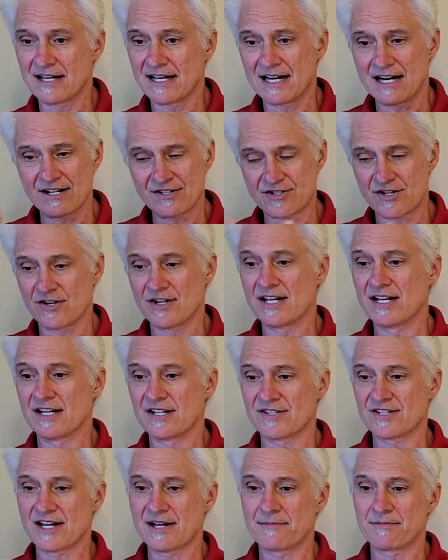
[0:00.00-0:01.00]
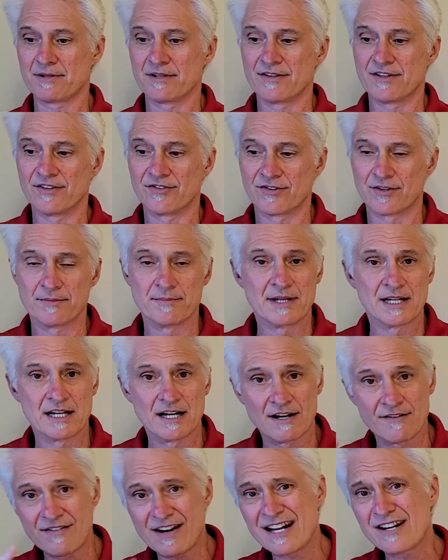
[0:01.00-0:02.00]
and I'll show you an example of this in a
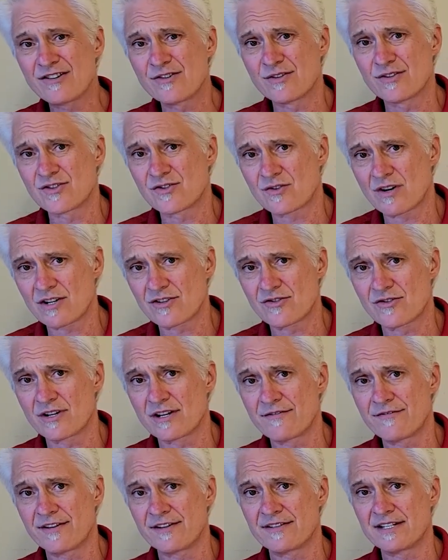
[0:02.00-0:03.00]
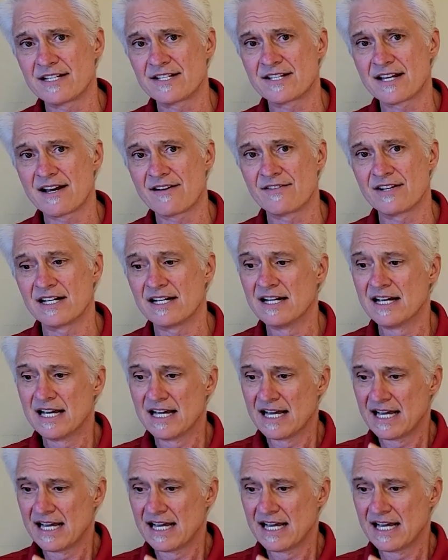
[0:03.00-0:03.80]
minute, if I do structured E57